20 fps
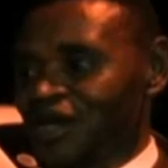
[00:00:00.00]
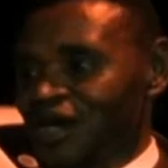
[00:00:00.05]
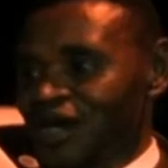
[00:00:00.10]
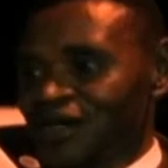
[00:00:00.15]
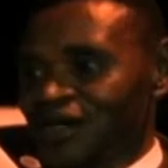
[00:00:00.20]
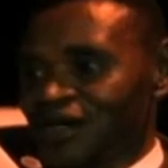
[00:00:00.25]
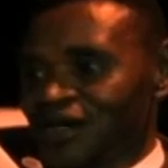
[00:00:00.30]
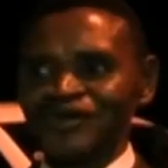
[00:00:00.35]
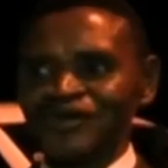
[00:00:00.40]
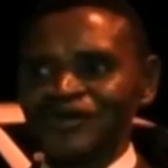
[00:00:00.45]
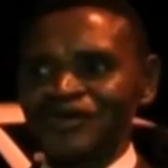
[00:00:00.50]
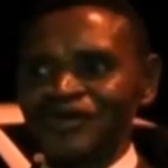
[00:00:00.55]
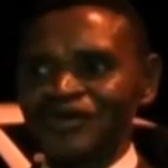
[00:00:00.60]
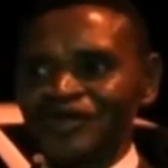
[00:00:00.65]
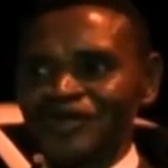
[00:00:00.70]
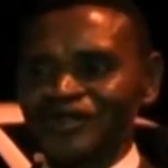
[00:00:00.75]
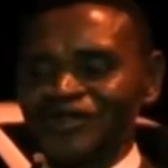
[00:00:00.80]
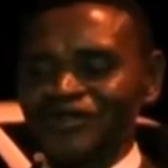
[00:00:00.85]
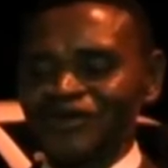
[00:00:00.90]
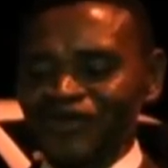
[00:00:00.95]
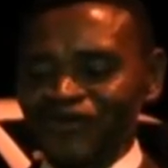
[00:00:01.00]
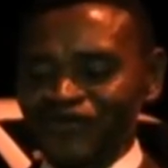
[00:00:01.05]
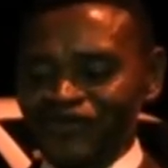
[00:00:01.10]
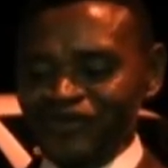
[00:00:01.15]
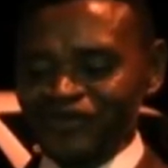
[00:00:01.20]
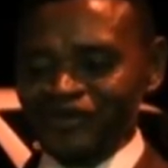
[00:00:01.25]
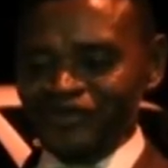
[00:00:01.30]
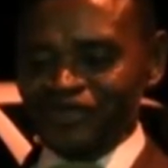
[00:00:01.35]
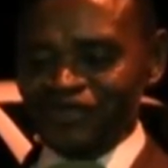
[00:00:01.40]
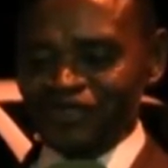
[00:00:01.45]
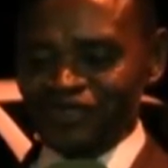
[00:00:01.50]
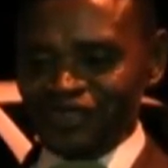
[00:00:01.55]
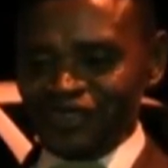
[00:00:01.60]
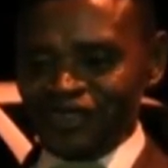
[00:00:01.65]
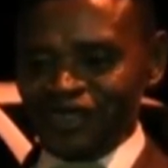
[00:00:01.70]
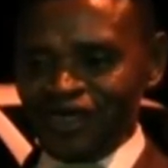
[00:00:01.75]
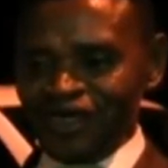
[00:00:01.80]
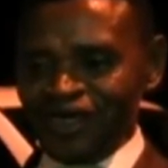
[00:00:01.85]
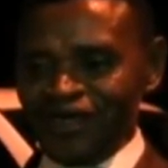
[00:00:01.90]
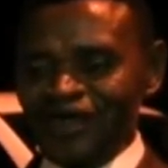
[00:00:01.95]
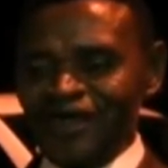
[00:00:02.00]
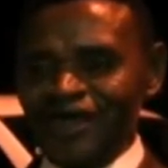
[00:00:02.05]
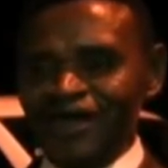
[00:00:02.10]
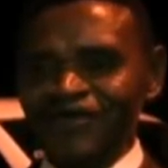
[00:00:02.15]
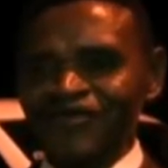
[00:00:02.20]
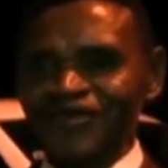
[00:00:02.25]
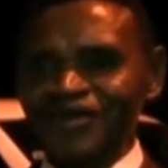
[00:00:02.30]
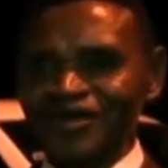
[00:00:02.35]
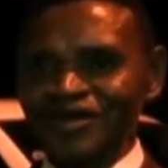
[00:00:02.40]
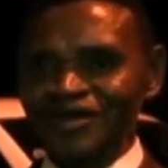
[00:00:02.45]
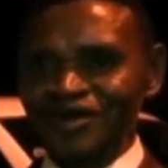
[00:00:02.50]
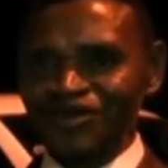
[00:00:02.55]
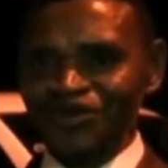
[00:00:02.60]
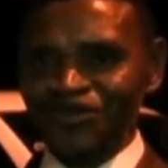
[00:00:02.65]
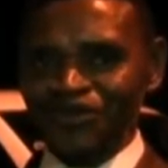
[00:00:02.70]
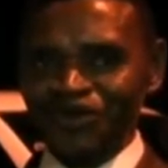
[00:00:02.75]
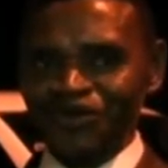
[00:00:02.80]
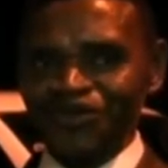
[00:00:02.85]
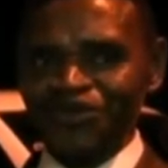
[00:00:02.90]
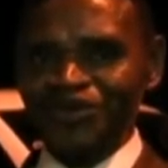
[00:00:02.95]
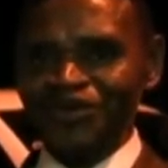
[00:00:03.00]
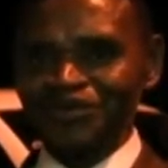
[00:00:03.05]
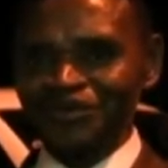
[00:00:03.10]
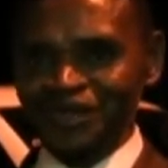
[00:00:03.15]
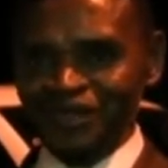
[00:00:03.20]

the country out of the present crisis. Last